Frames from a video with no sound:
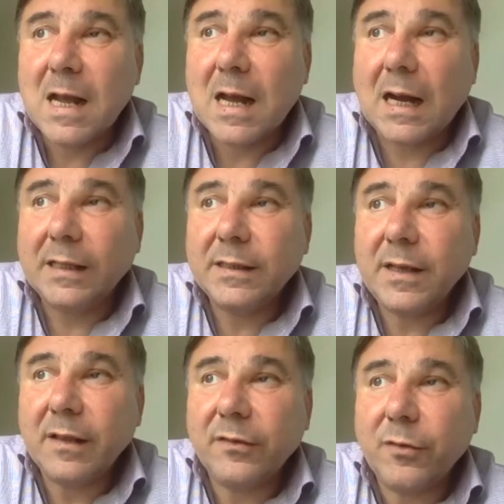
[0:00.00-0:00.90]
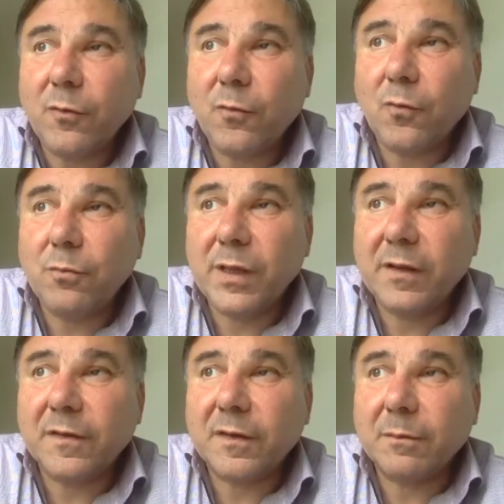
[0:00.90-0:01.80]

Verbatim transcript: uh, in the next three or four minutes,